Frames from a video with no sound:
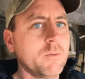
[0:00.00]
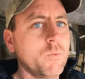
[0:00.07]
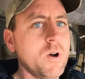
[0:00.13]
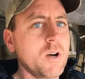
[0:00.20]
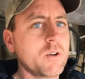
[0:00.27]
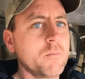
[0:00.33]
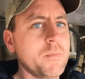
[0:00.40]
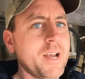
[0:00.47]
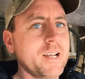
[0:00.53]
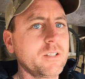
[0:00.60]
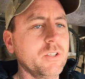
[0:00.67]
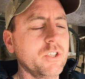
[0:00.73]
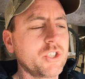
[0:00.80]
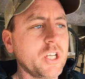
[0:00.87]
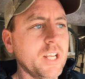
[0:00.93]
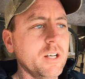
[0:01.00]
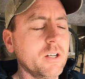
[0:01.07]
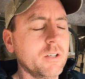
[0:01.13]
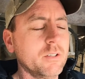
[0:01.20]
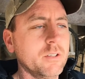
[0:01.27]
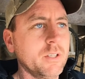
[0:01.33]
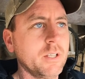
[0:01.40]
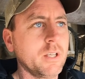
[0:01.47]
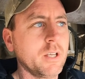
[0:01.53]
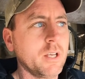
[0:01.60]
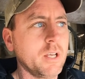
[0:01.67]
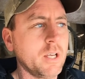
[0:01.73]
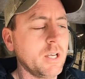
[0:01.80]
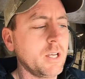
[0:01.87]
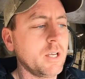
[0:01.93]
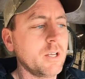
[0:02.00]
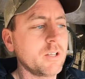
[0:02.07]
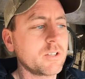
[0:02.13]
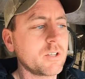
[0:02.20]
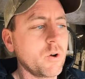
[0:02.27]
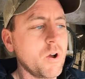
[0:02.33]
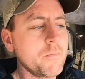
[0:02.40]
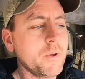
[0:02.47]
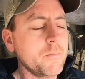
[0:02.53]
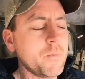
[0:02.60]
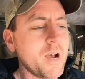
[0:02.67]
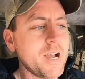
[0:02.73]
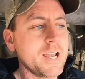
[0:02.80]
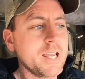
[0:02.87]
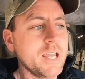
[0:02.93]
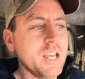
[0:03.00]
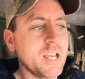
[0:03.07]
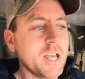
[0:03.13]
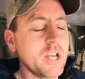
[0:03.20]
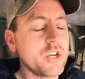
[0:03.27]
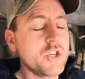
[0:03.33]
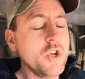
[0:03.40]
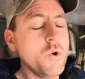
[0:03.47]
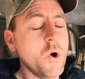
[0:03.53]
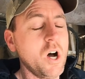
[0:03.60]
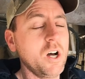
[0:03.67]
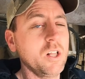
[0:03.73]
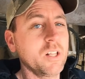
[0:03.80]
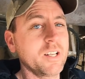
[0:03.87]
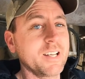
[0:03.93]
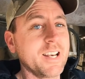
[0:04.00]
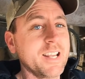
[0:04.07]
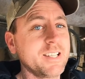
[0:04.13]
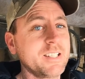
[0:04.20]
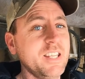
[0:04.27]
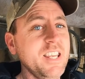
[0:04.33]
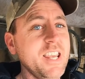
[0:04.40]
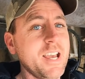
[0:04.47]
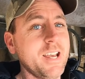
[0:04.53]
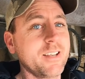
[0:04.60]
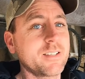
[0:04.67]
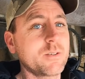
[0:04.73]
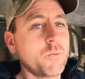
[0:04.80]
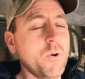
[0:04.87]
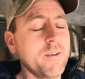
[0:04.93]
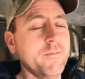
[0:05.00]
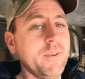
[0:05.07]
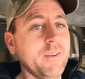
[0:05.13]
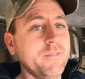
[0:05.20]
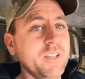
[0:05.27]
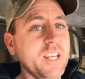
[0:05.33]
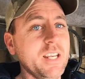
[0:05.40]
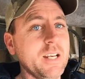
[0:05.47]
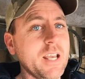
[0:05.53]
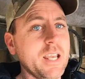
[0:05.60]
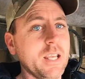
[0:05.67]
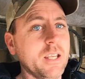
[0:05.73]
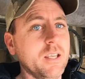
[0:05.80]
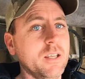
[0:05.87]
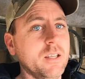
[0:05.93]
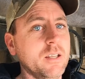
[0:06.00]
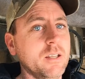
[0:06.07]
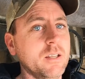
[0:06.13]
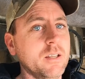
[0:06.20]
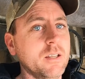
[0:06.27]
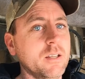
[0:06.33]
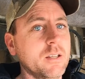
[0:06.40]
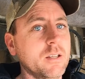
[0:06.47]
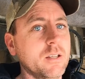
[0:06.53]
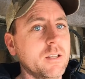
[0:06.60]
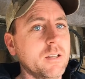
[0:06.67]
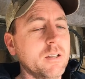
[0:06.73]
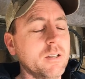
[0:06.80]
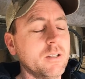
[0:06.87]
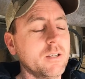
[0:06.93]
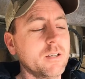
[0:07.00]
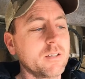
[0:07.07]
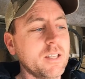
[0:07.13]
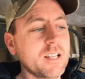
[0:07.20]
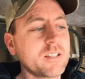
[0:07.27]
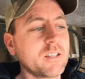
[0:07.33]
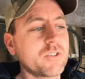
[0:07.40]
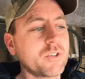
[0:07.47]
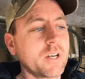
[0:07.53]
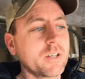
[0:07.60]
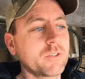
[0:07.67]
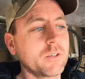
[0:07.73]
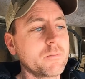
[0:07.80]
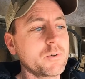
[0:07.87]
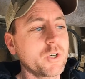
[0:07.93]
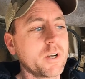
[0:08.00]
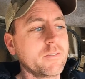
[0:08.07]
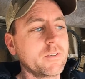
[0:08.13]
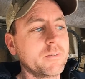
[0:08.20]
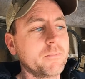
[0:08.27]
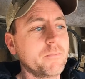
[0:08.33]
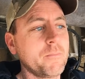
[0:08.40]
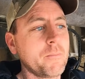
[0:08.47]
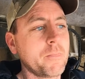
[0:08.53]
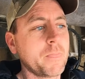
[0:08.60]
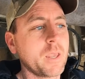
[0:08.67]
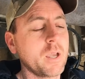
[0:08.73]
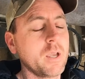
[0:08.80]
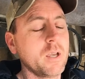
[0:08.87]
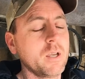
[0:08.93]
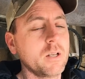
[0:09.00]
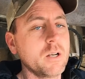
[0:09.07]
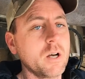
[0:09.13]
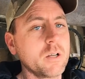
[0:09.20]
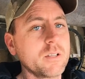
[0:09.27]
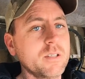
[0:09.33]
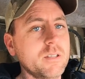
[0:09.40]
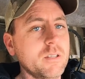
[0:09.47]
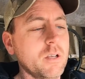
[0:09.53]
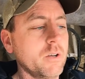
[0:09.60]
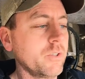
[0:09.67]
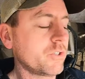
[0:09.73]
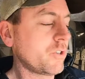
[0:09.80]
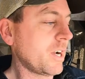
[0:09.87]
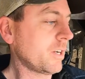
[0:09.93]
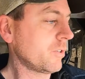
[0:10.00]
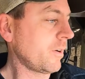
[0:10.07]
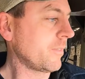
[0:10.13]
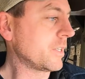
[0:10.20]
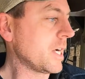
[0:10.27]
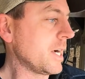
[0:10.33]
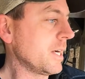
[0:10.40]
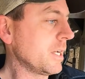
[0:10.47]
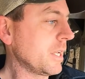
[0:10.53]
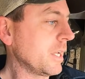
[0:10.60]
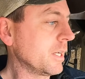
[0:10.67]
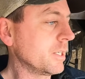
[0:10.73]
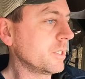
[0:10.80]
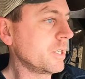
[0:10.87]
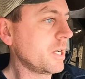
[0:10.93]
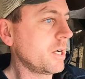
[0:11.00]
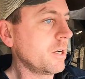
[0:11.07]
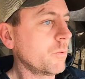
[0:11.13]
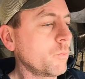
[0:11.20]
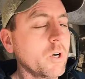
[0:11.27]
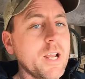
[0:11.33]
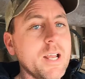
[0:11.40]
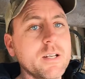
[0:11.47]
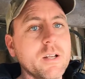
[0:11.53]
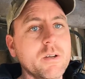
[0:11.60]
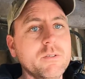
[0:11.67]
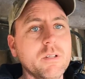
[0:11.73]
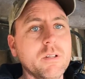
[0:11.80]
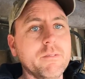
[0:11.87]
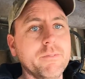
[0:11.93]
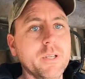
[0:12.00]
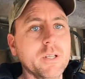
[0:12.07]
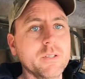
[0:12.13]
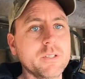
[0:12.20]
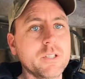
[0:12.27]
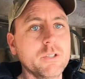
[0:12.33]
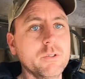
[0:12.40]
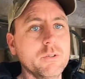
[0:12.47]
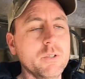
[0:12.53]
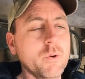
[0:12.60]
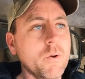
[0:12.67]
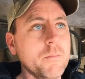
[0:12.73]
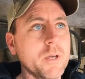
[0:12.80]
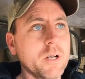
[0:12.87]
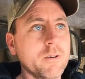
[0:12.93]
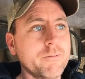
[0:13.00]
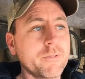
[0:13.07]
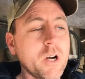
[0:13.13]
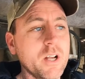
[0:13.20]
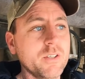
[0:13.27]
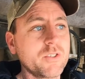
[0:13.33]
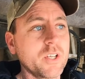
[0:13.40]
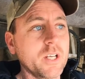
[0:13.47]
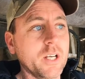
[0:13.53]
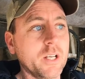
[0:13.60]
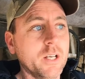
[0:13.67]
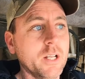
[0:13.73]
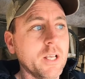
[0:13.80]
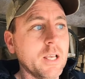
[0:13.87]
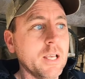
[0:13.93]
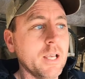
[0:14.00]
Welcome back to the channel. So I'm in my New Holland T S one fifteen A. That's the tractor I'm driving. No, this is the only tractor I've got, and uh, we're heading out to the field to do a bit of frost seeding.